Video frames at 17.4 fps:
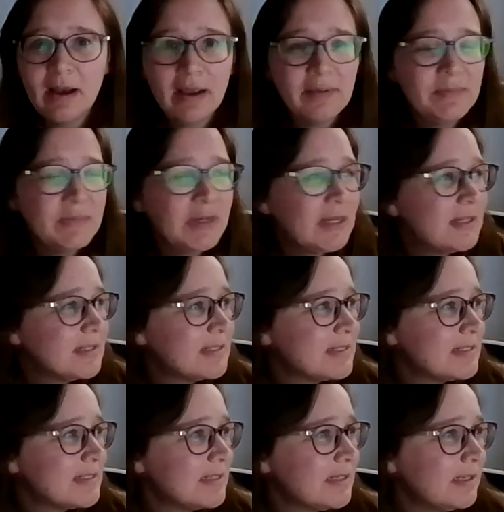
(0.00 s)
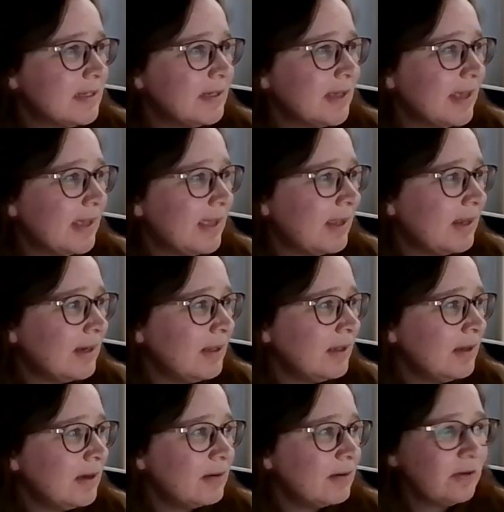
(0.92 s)
I'm not seeing
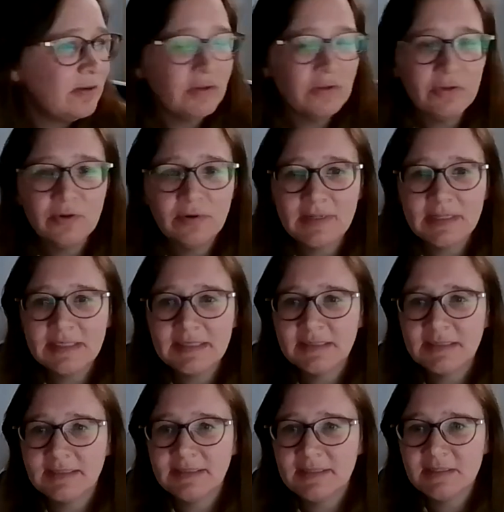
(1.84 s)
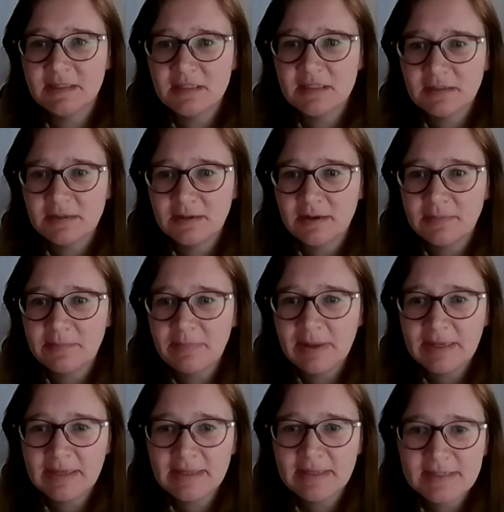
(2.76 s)
any new questions.
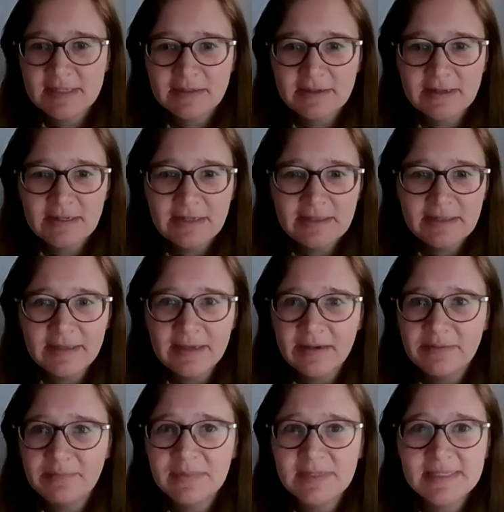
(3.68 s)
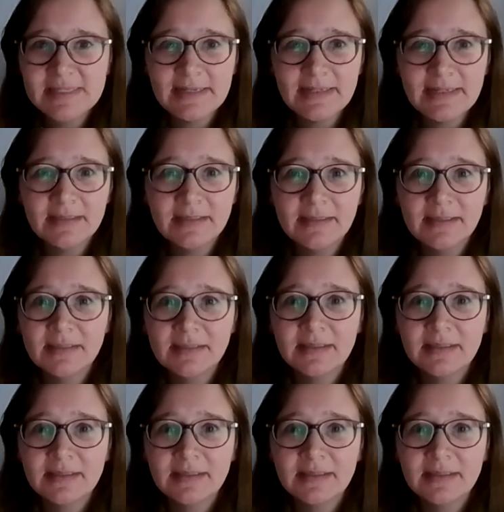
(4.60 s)
Becky, is there anything I'm missing?